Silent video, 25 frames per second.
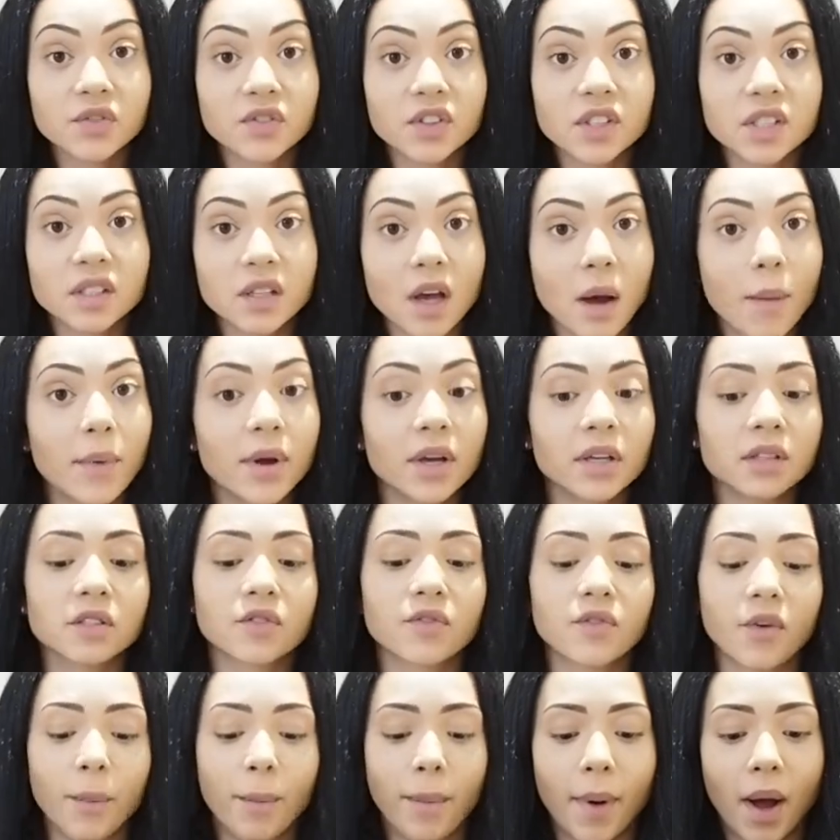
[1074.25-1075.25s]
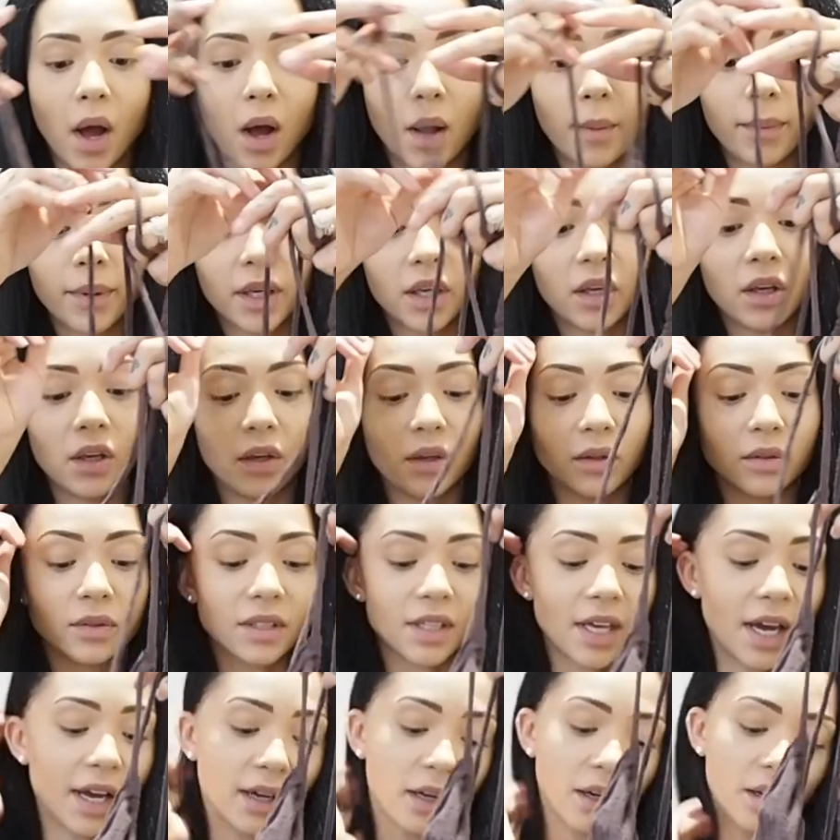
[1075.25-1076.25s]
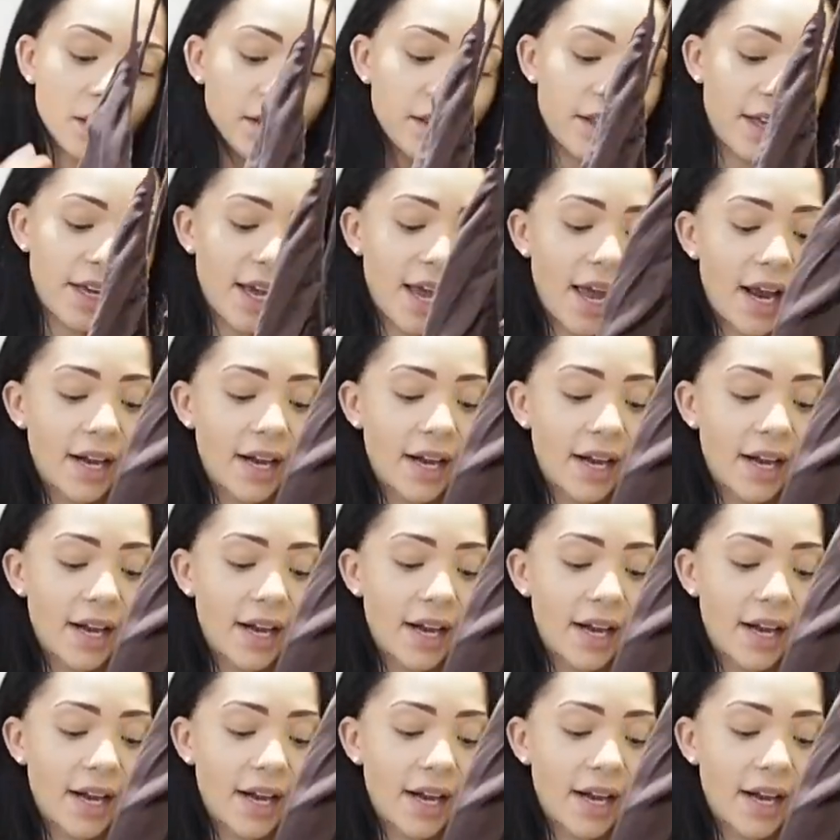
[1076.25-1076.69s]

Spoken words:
for summers, for barbecues, that kind of thing.